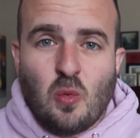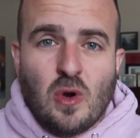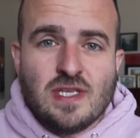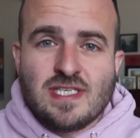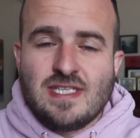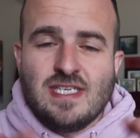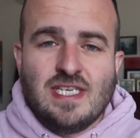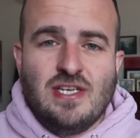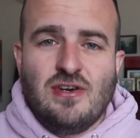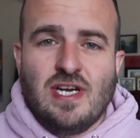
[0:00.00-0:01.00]
Once this
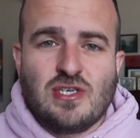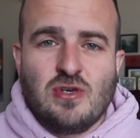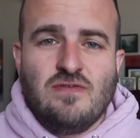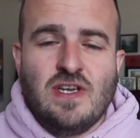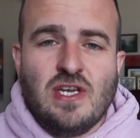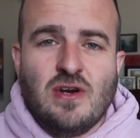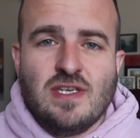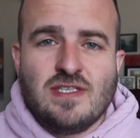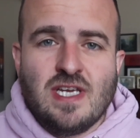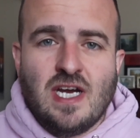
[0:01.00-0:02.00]
introductory video
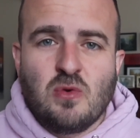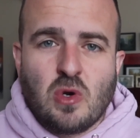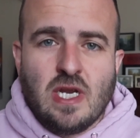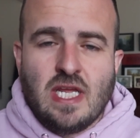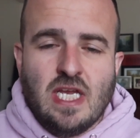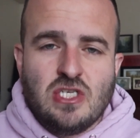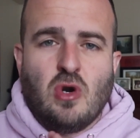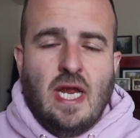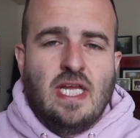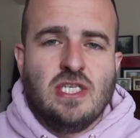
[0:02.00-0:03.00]
is done, we're gonna get
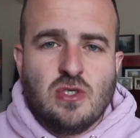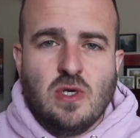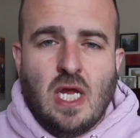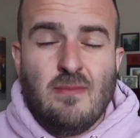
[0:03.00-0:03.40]
right into it.